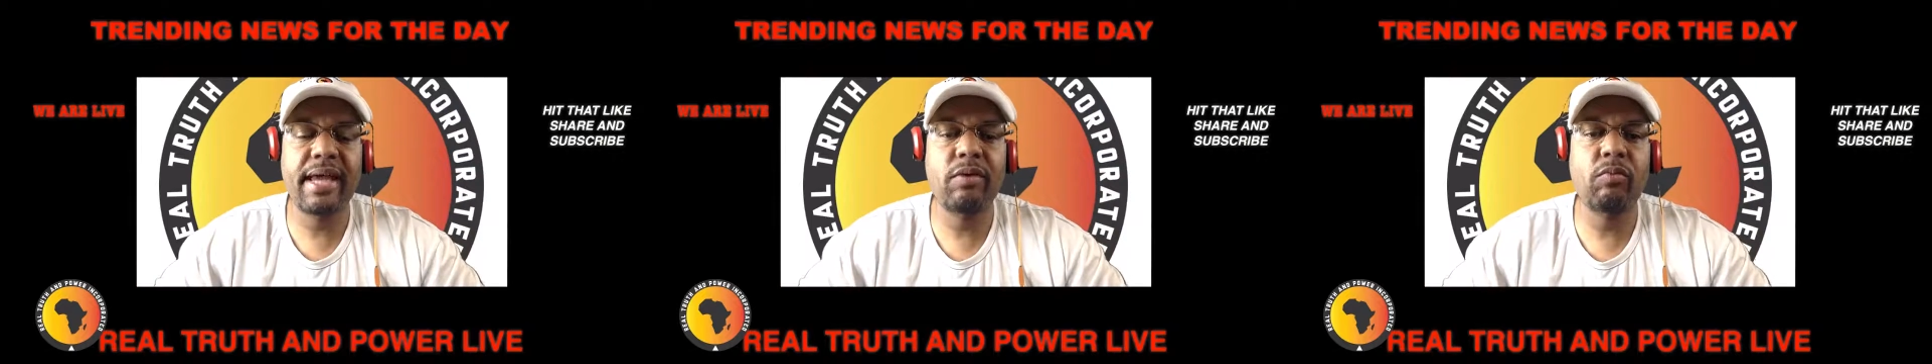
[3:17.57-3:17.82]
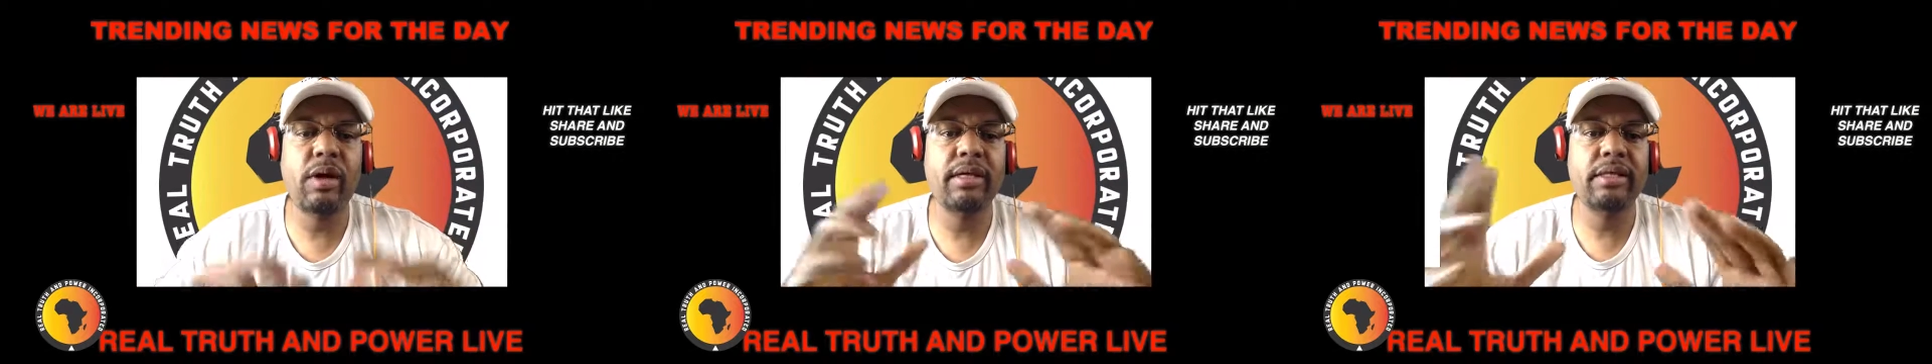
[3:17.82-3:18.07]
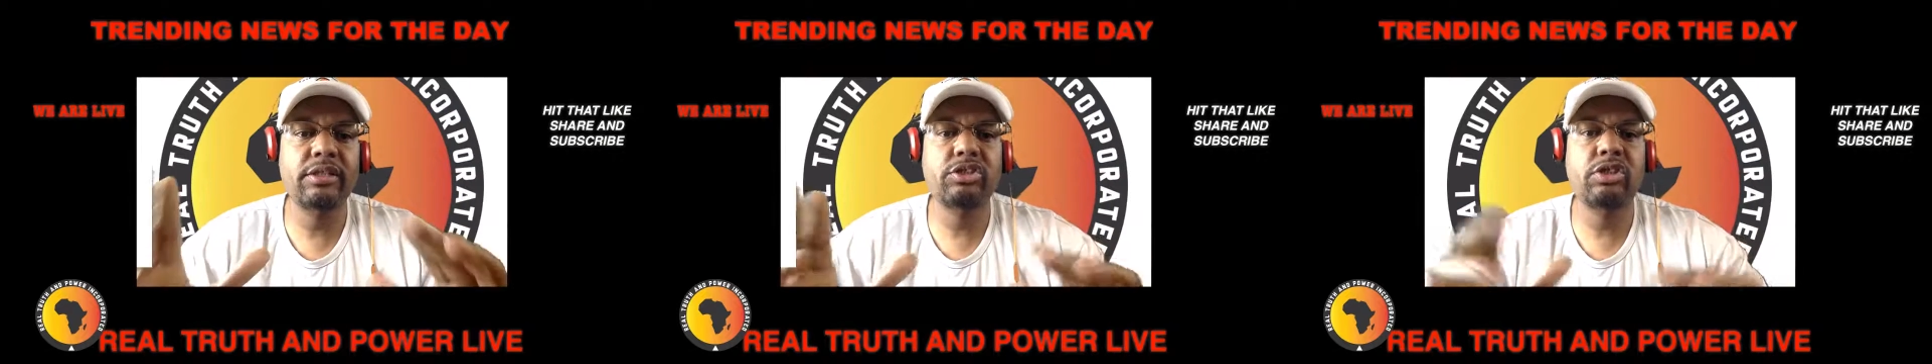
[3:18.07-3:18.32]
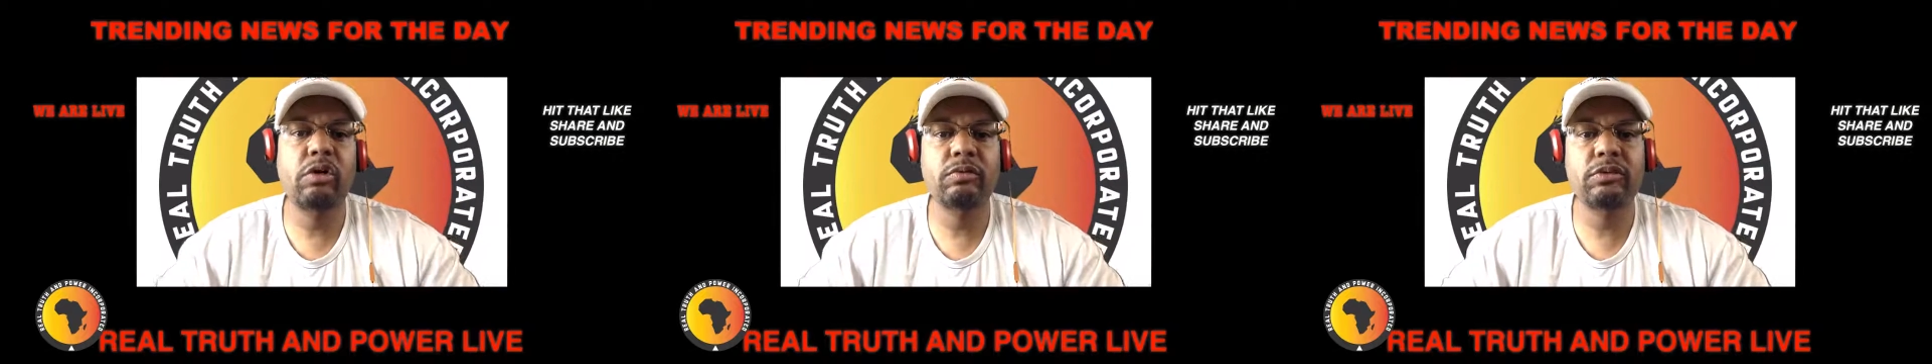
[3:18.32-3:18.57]
and one of the
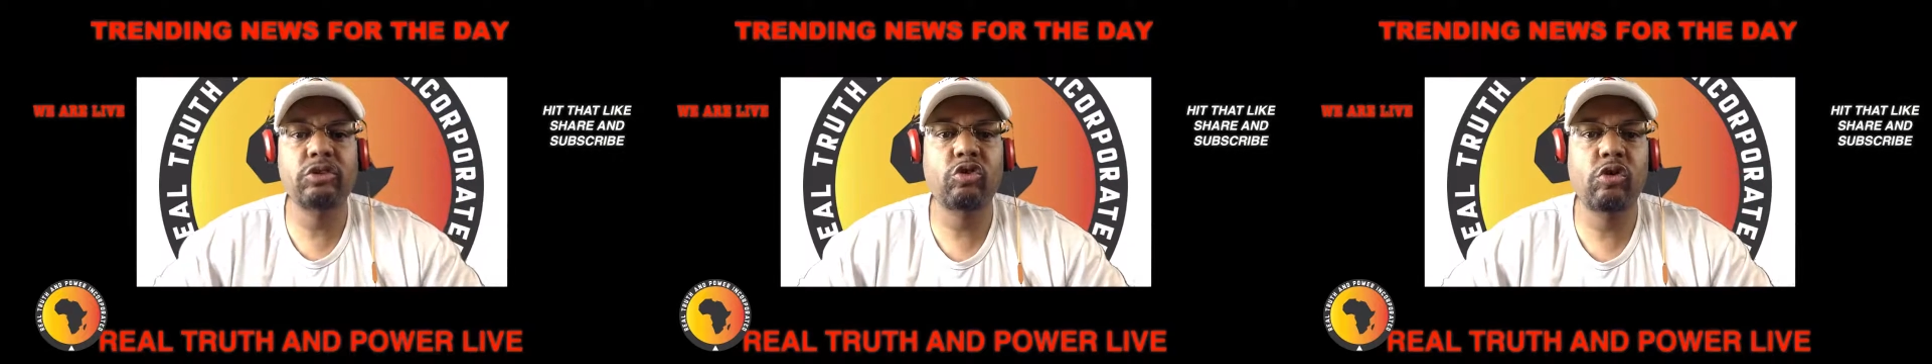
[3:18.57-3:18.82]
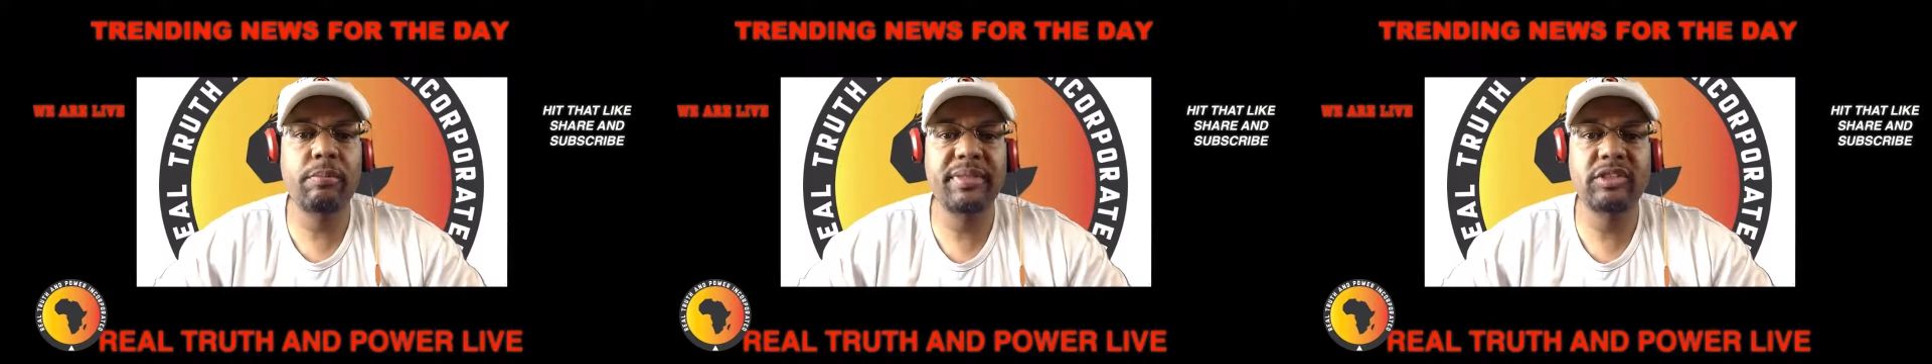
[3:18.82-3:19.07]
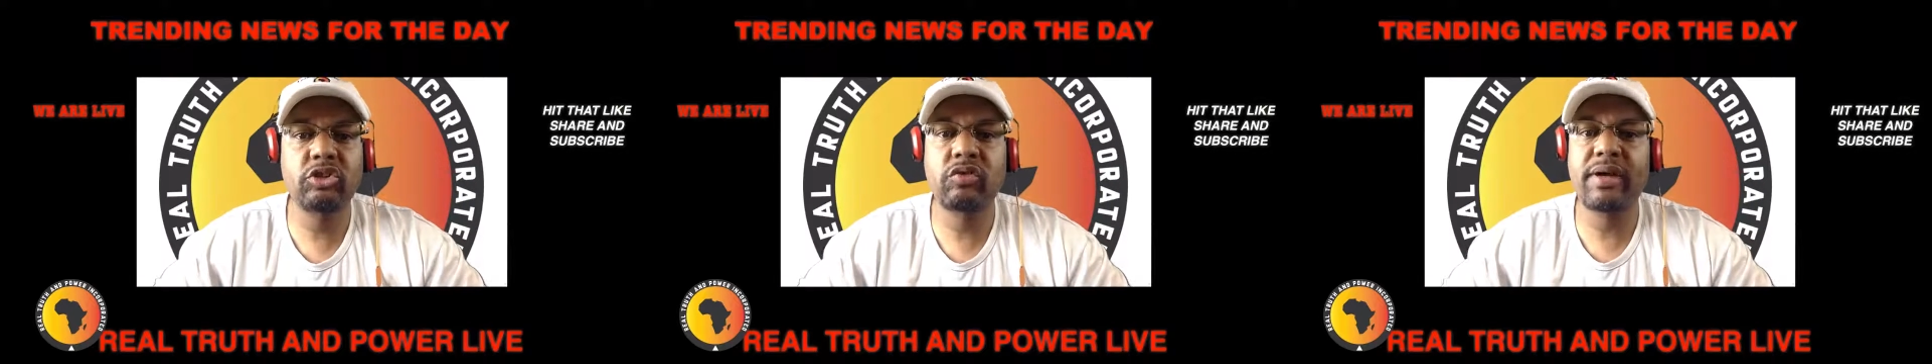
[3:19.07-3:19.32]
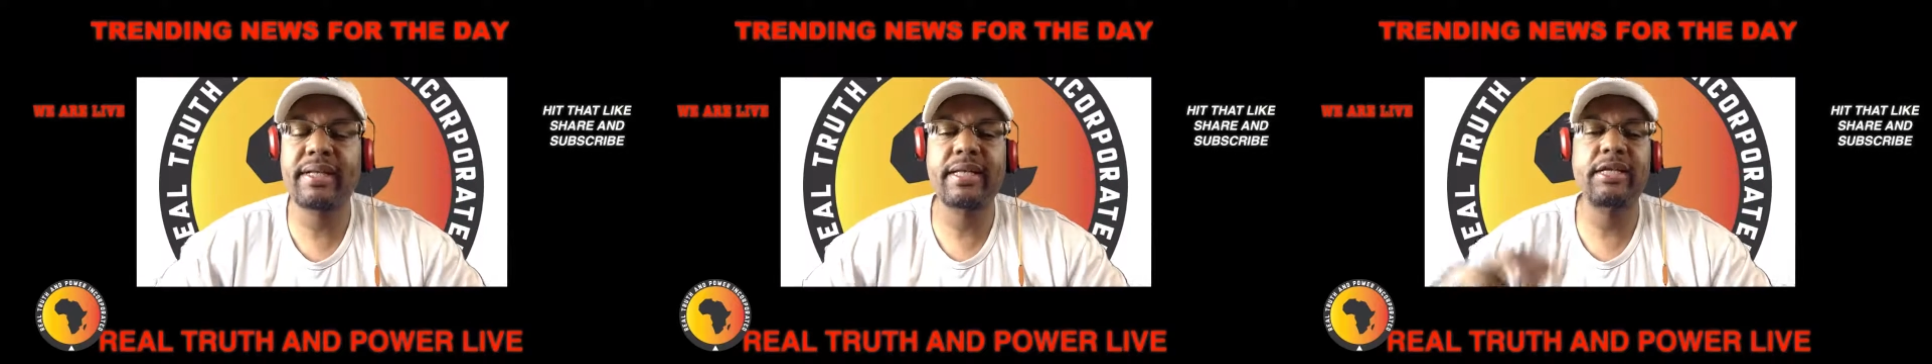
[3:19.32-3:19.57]
shows is going to be
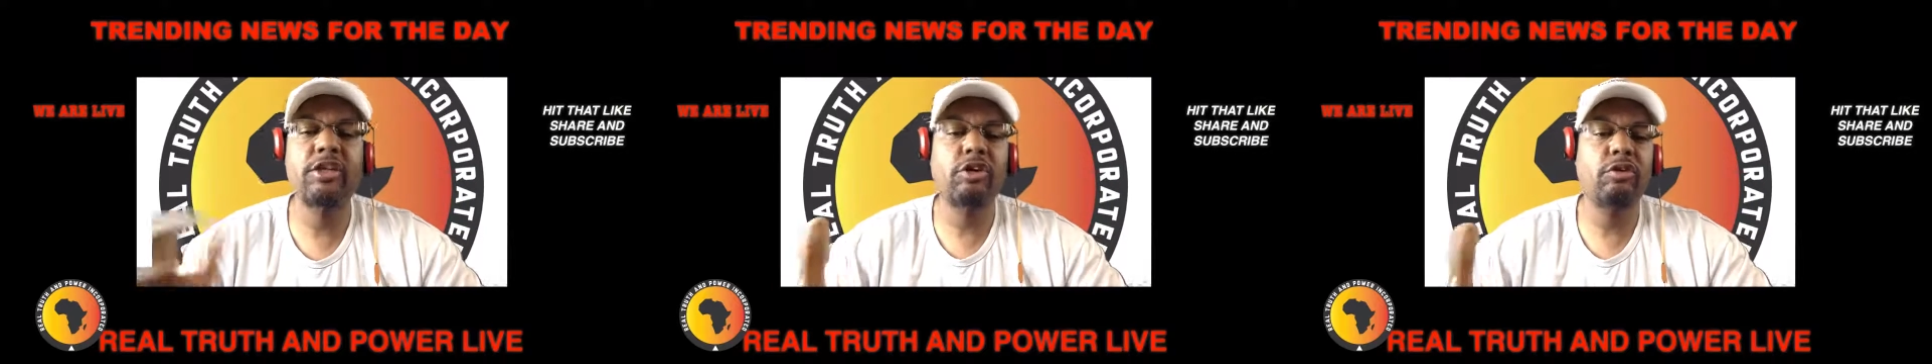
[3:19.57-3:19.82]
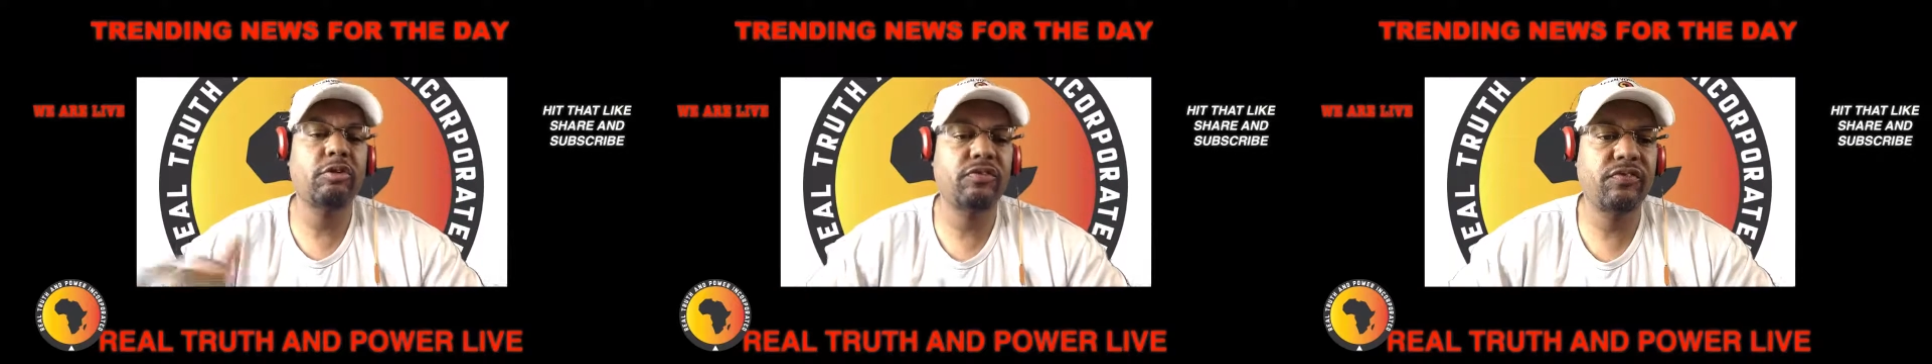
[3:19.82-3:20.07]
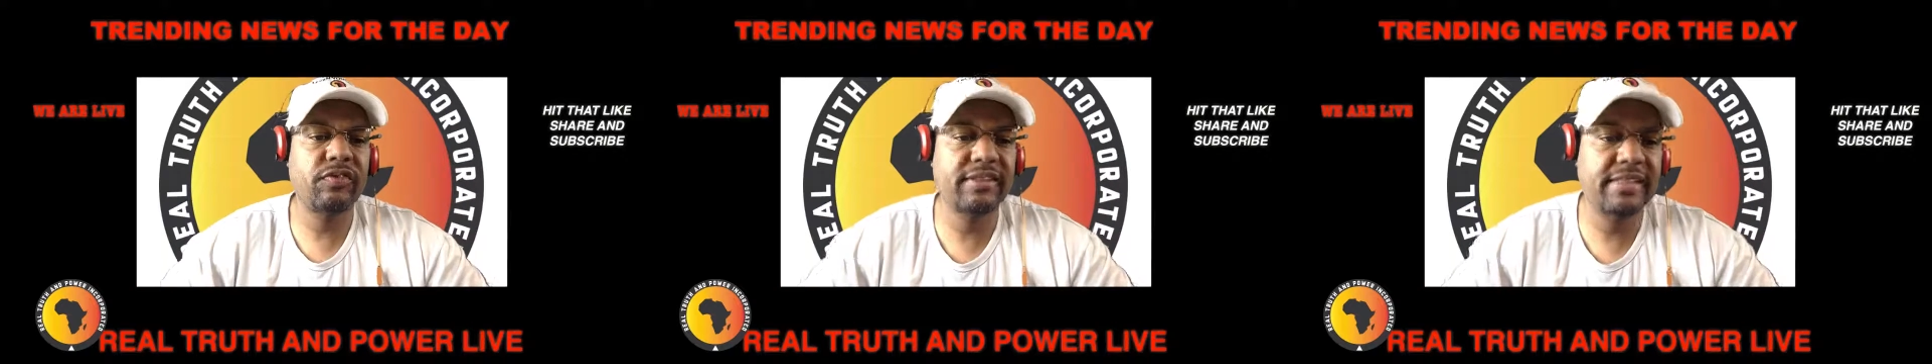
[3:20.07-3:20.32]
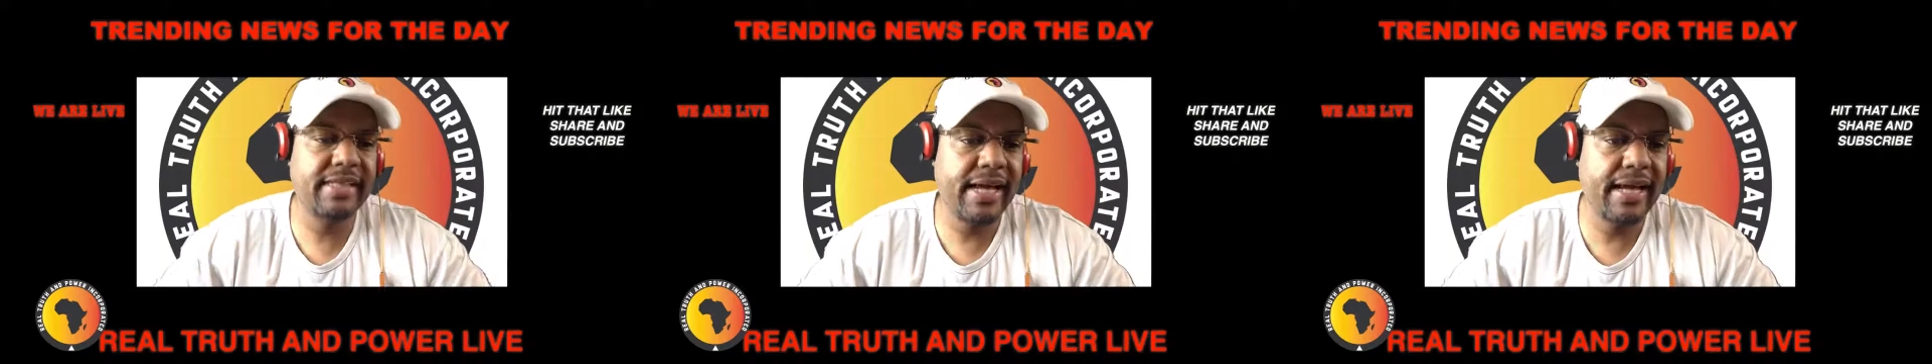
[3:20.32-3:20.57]
trending news for
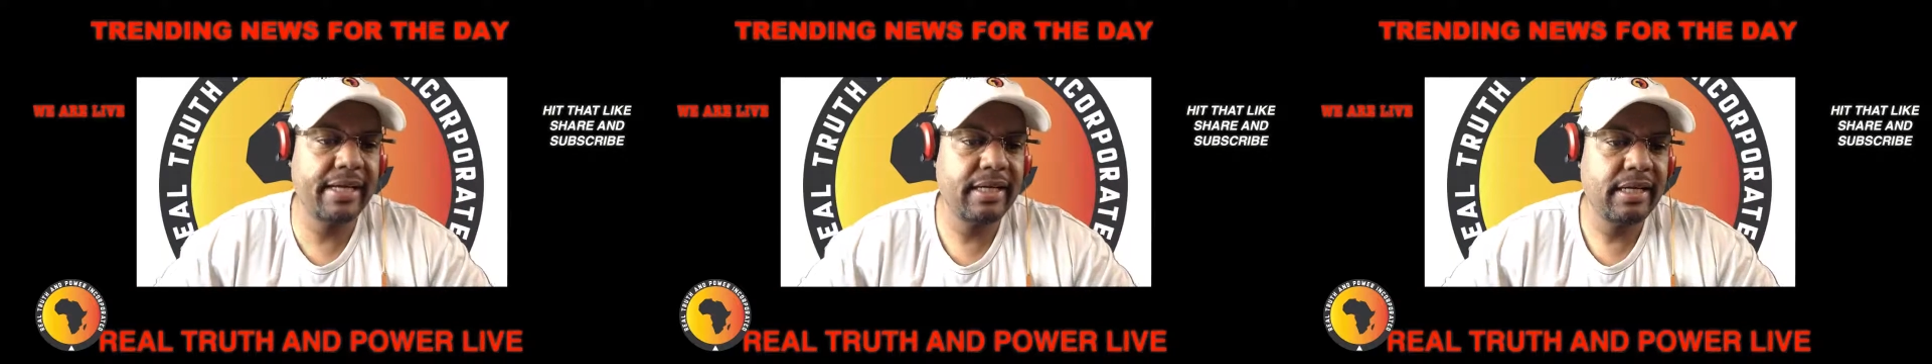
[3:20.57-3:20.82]
today.